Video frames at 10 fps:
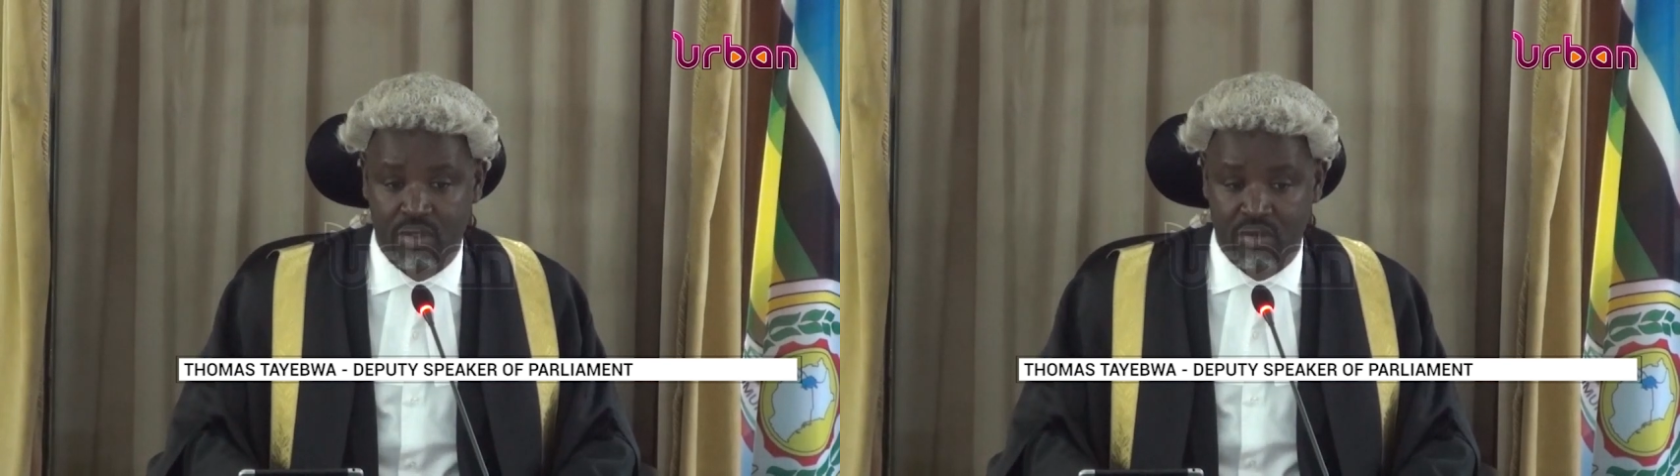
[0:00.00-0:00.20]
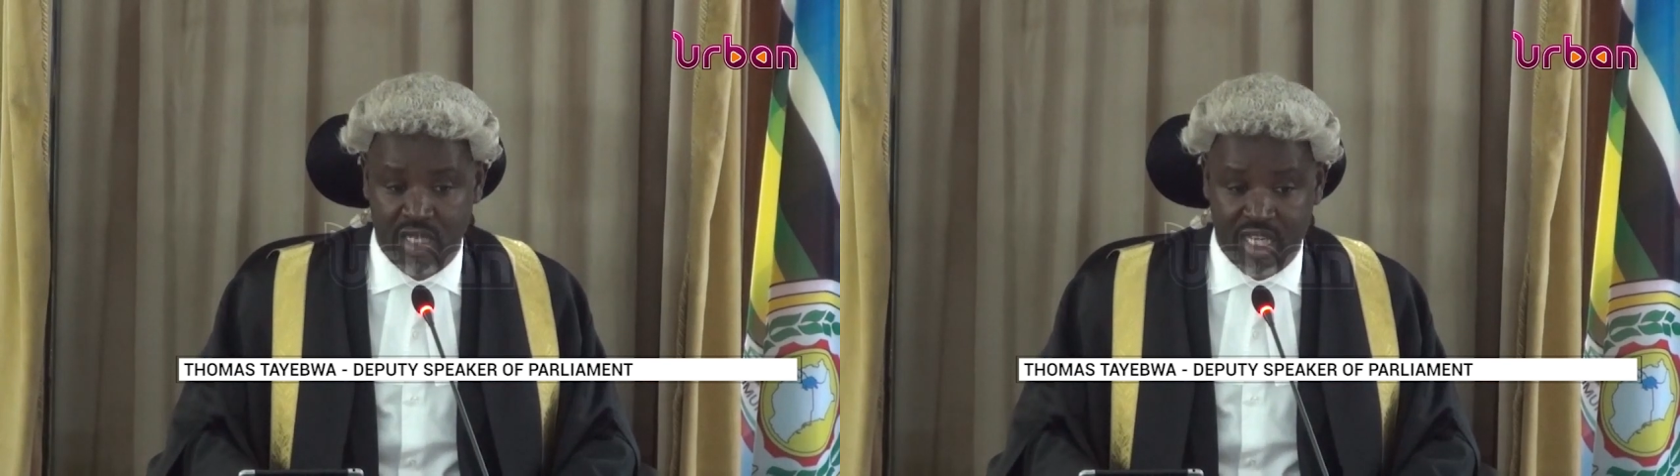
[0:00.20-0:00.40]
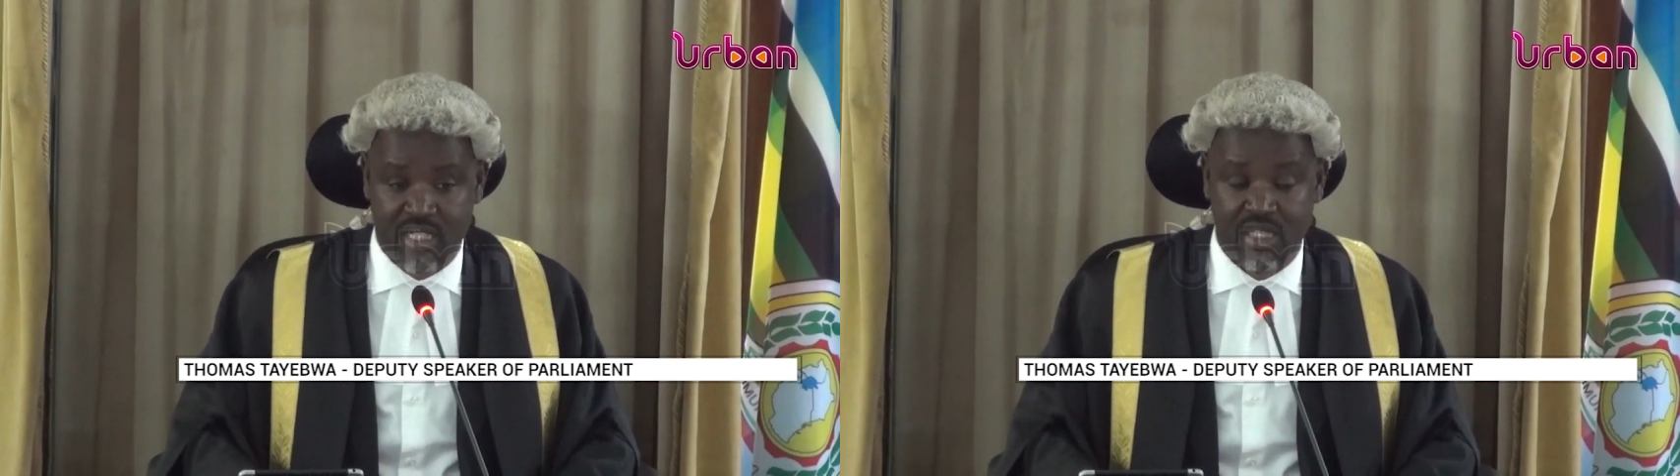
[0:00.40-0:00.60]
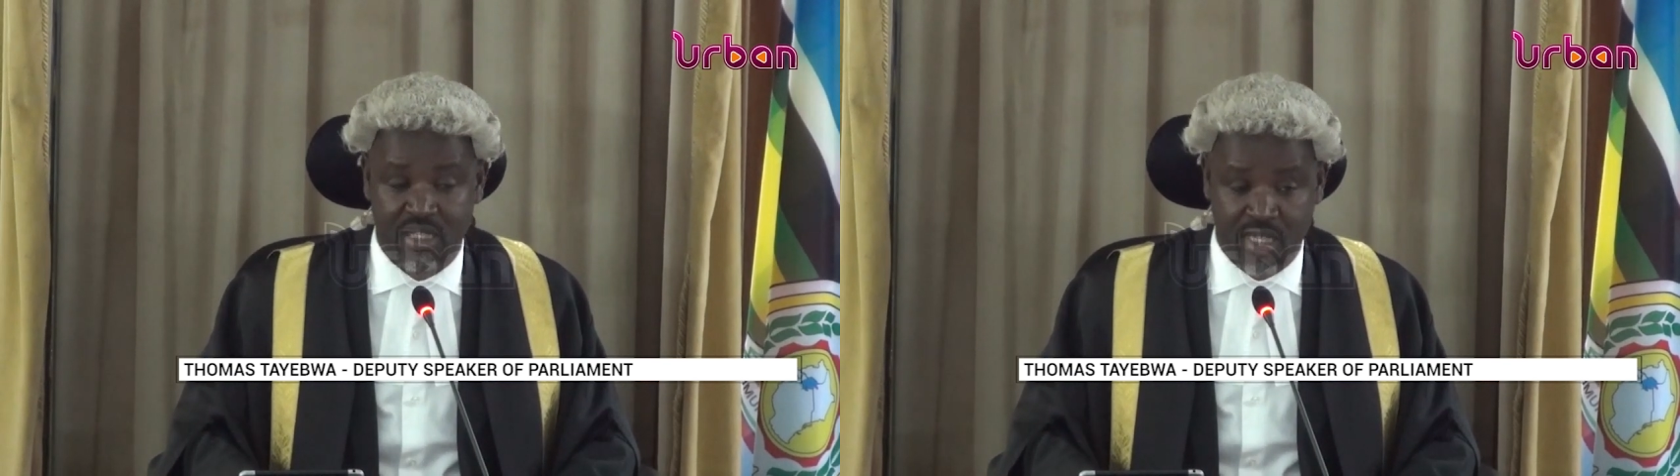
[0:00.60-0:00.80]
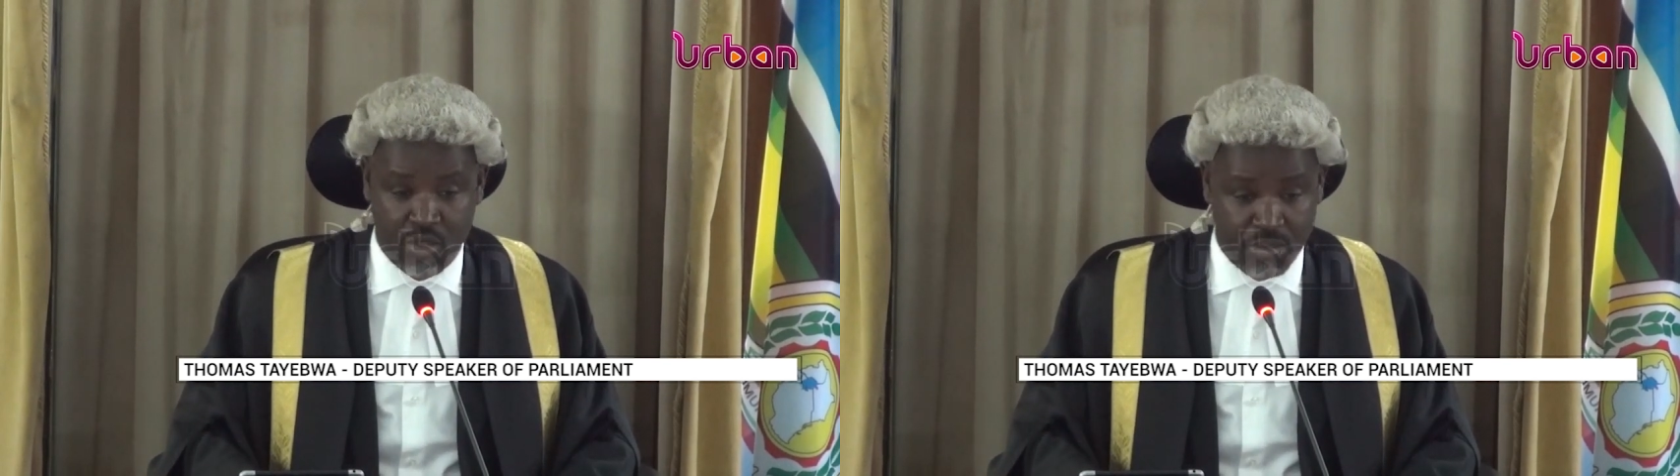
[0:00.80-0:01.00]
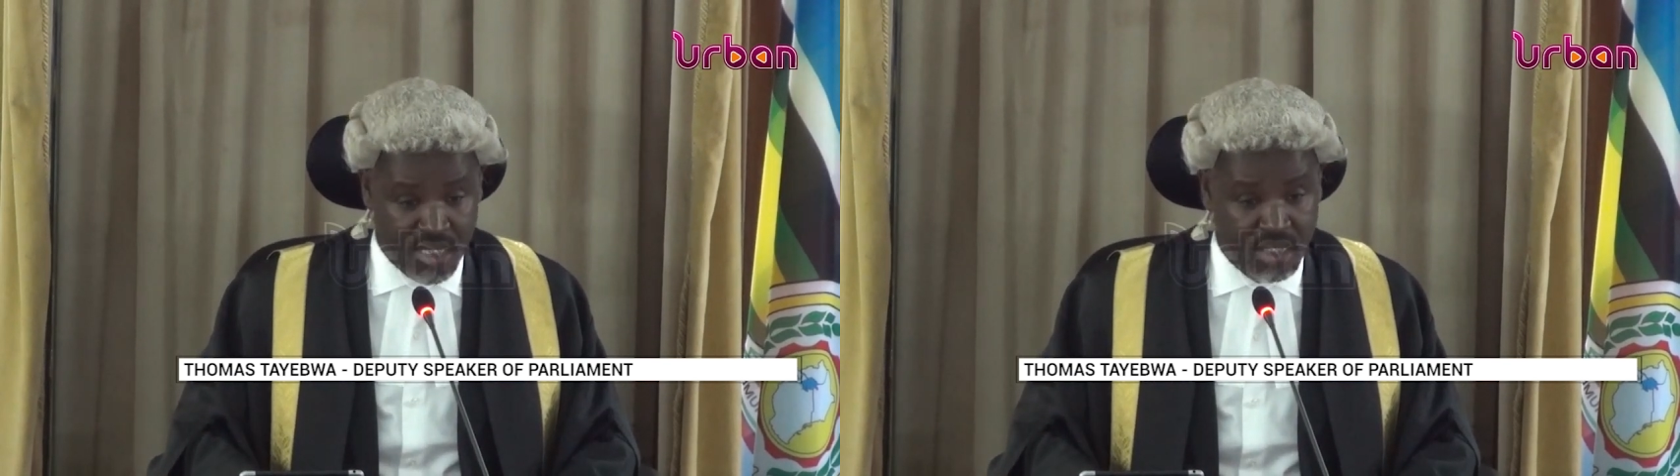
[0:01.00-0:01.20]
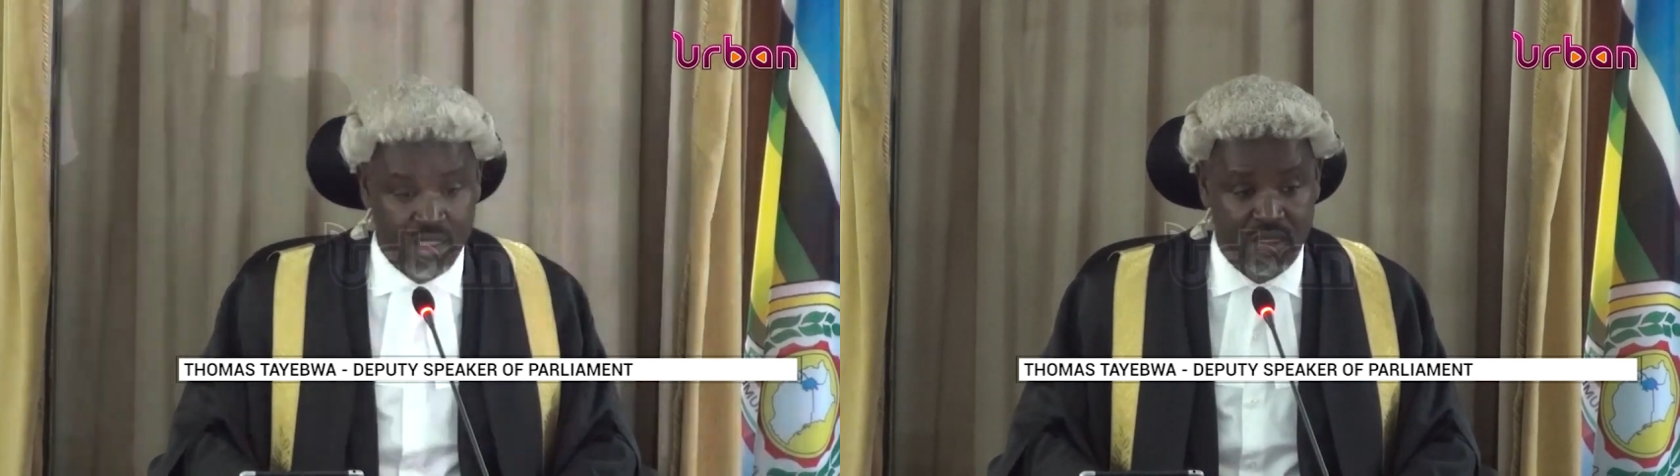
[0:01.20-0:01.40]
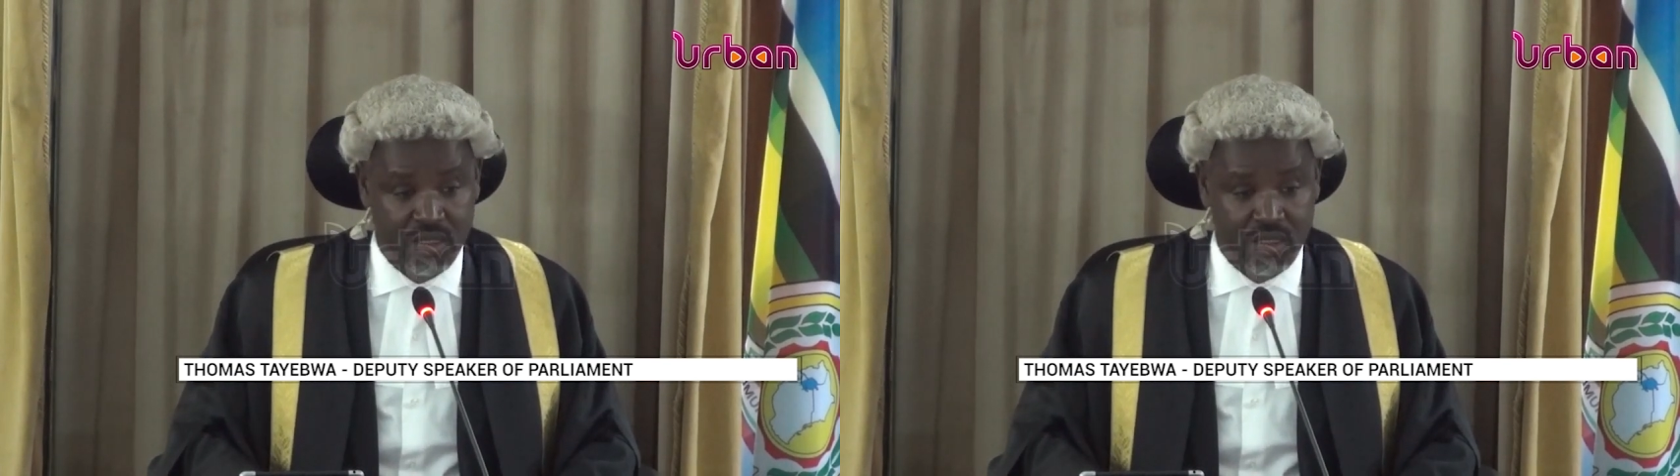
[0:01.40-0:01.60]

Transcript: really ask the committee